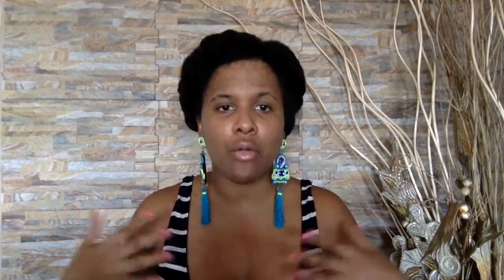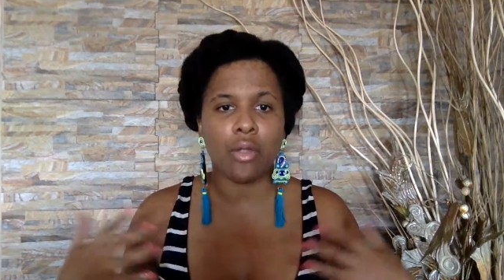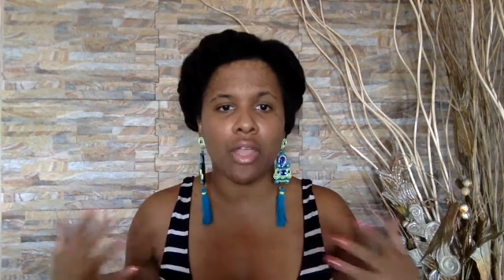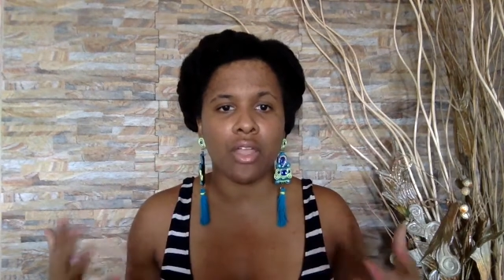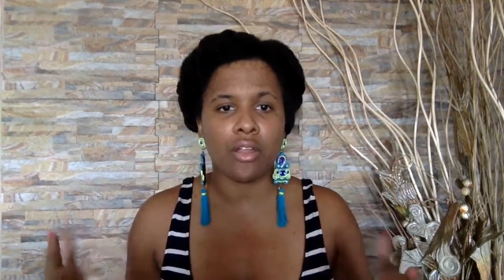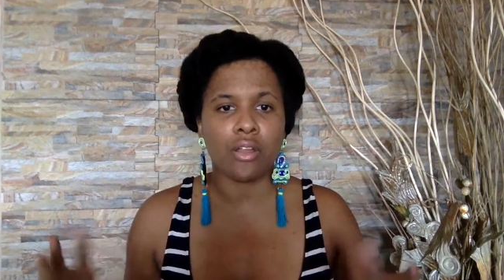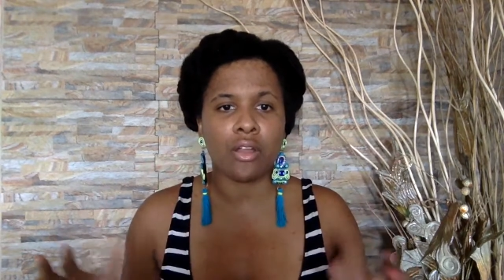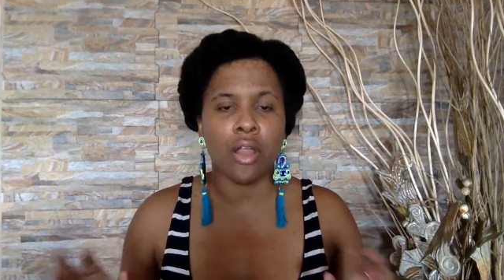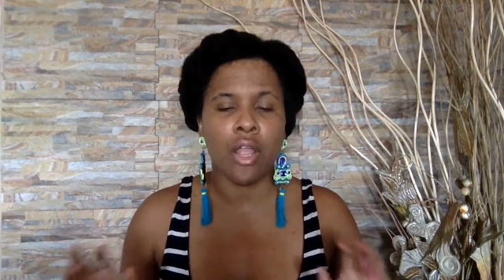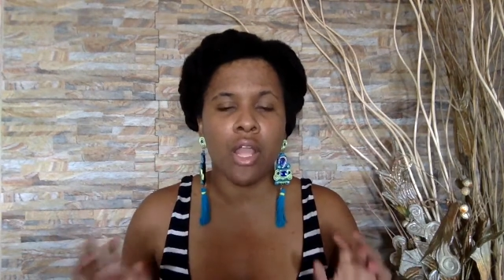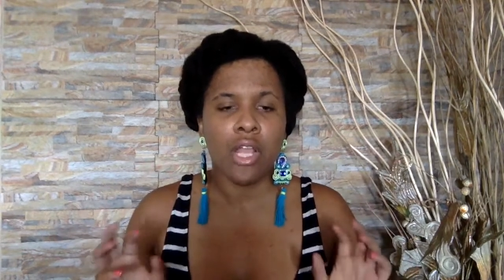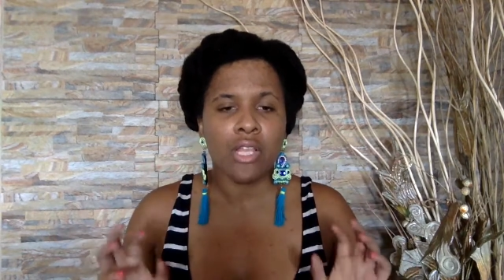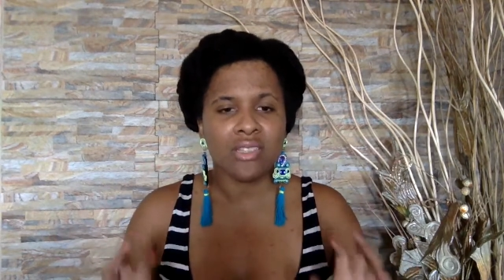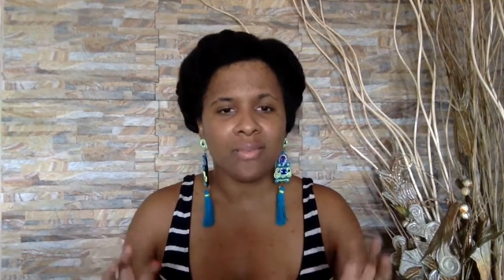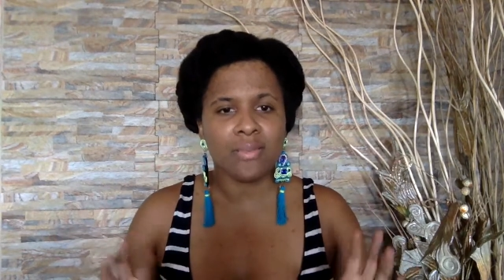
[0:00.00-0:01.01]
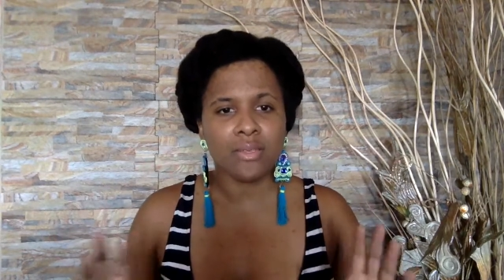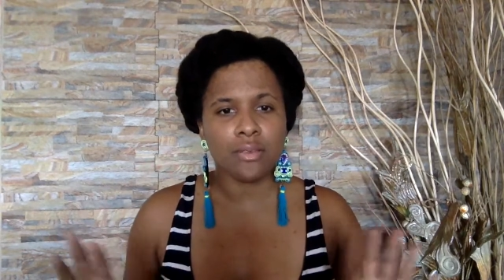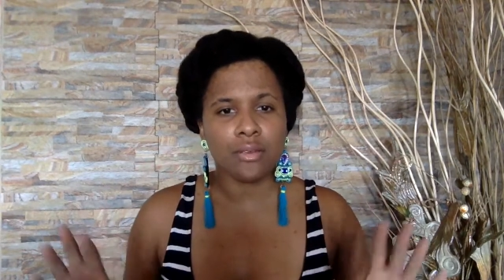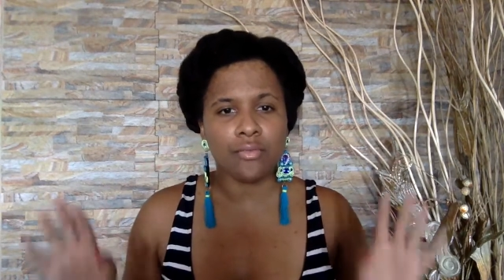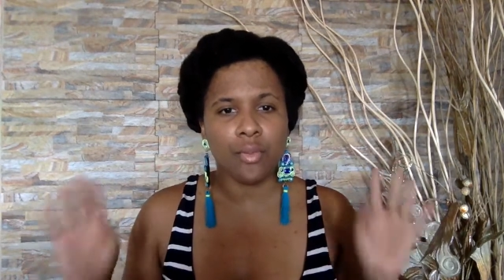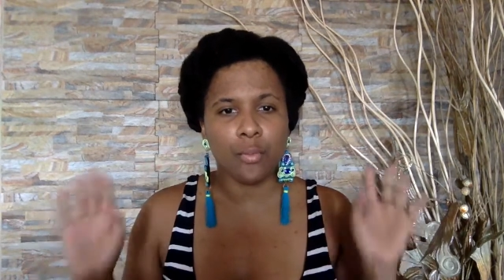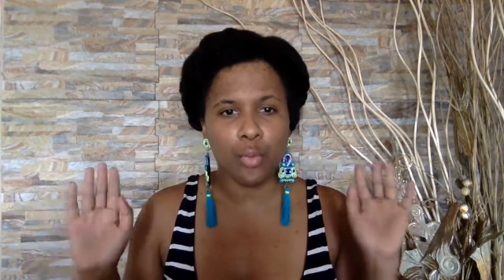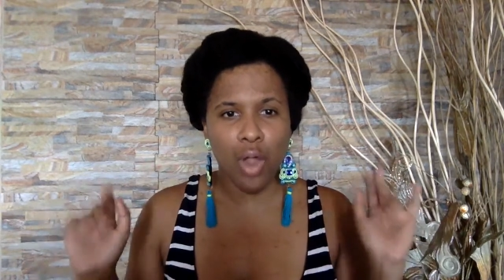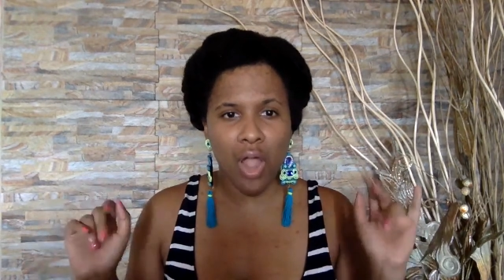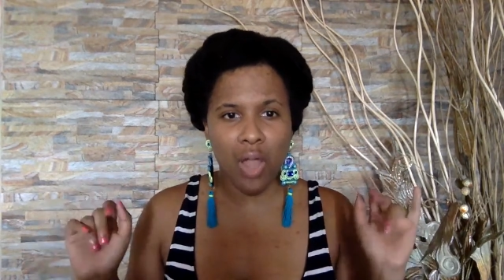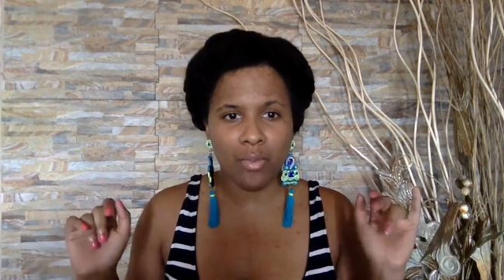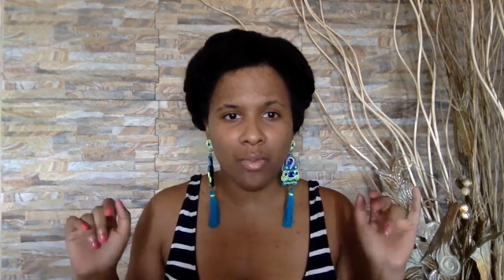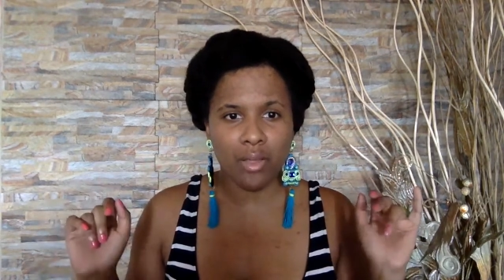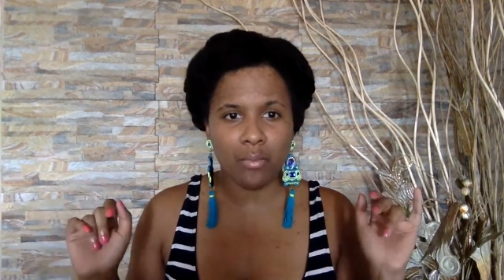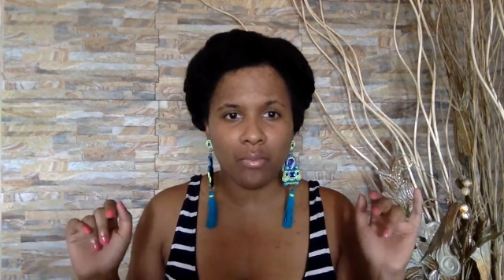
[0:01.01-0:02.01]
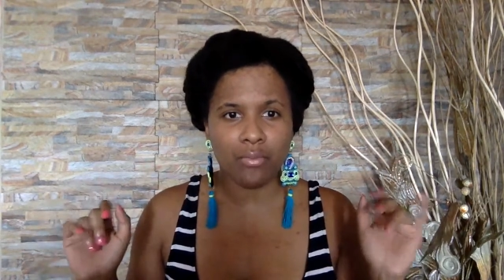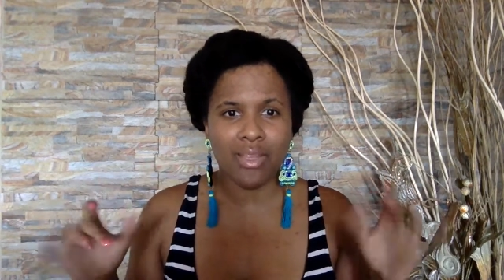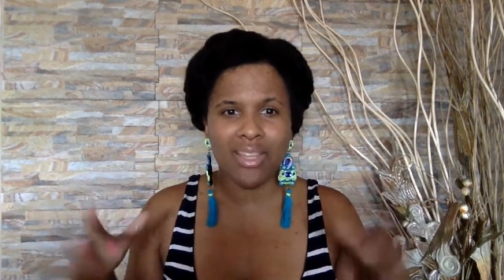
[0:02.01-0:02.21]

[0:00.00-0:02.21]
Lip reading: our hair some sort of a problem,